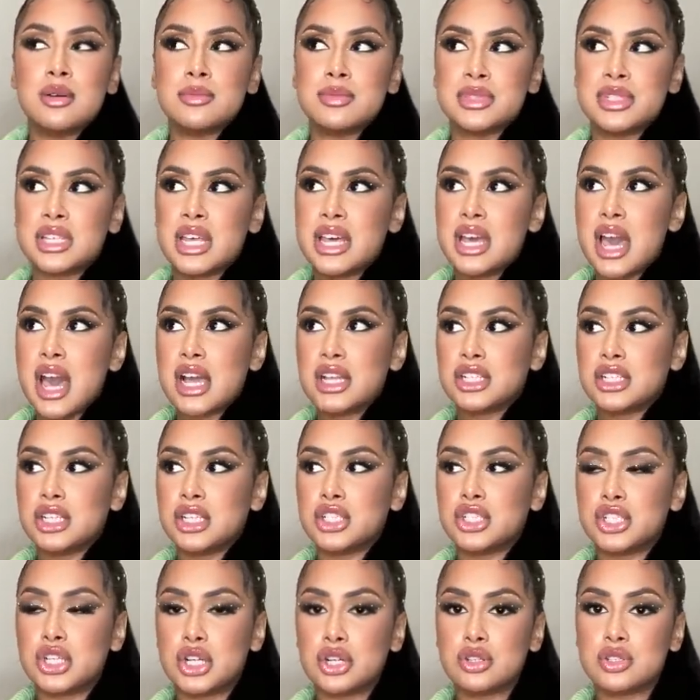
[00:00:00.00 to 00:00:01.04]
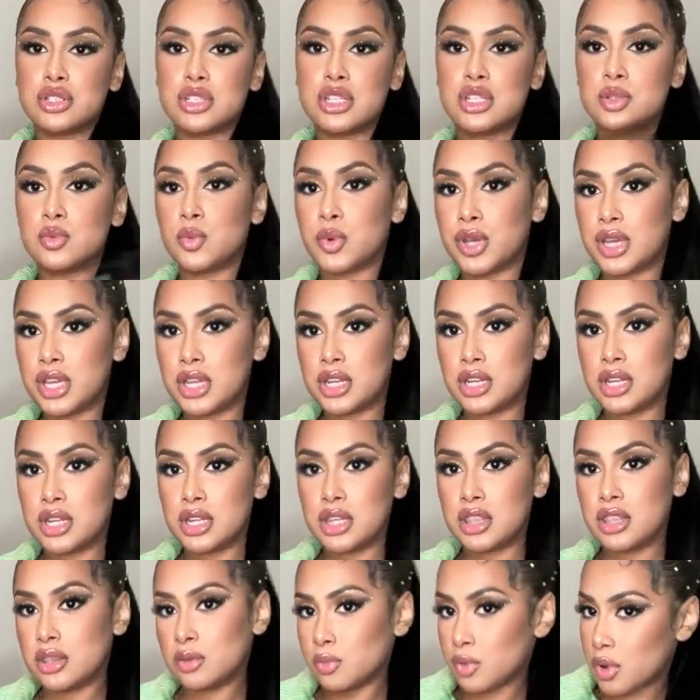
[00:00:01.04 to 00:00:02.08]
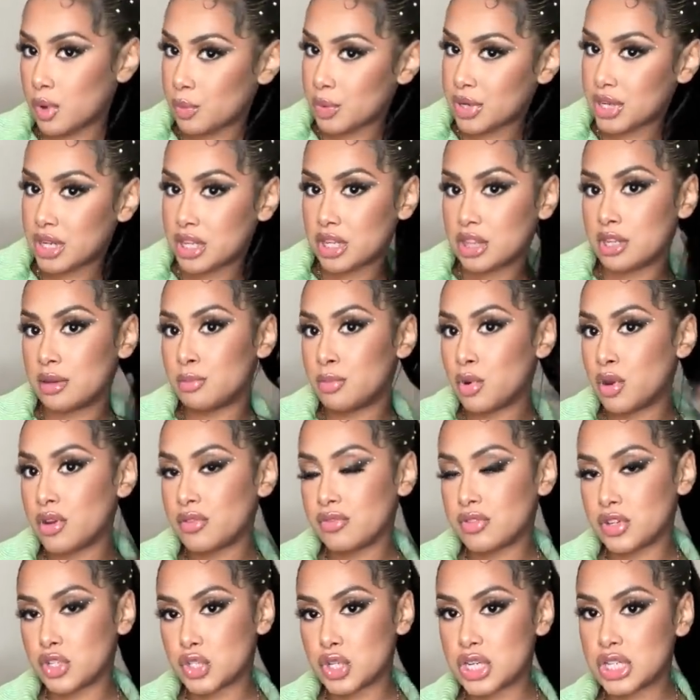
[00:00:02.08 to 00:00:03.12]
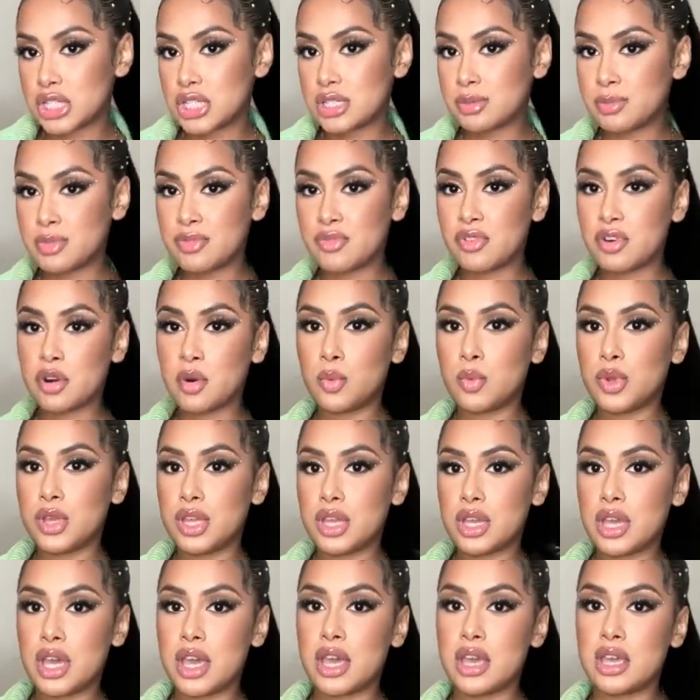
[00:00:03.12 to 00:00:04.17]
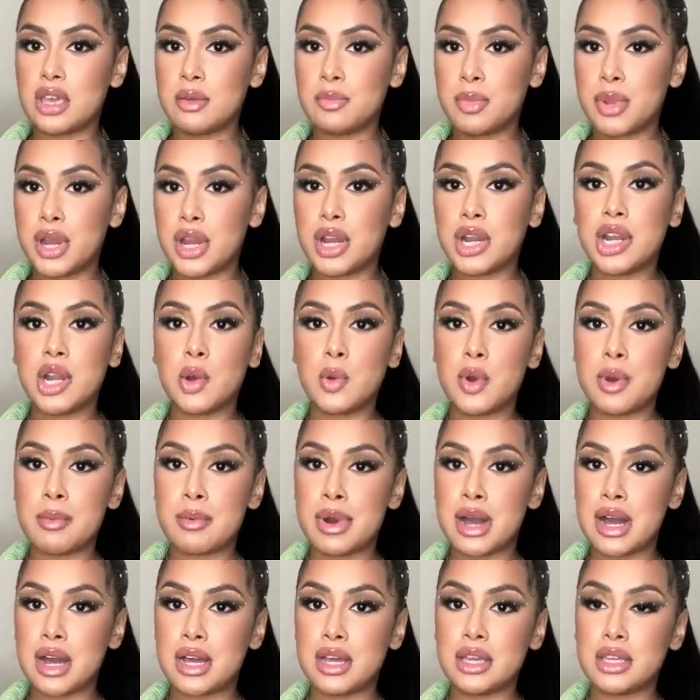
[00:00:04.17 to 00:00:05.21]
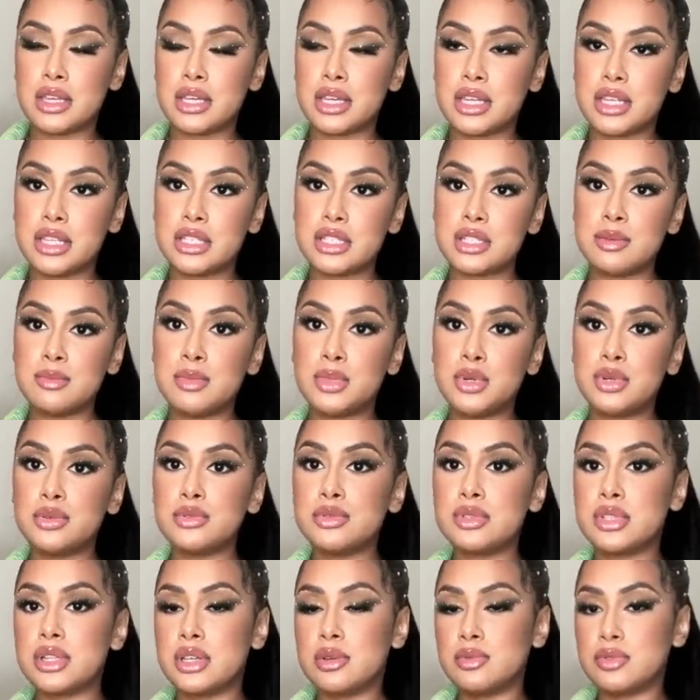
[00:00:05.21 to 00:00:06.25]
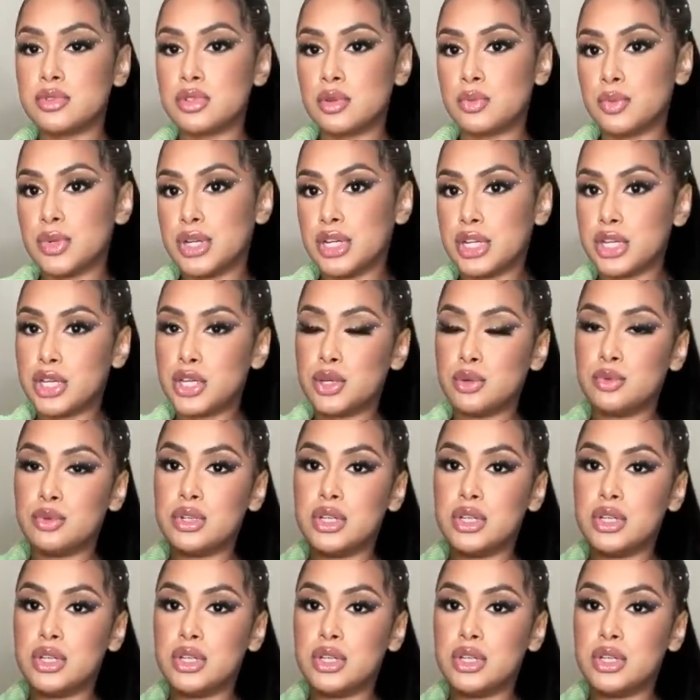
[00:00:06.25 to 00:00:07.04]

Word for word: Zay actually chose this when we did the boyfriend dresses me for a week, and he paired it with my Yeezy boots. It was a really cute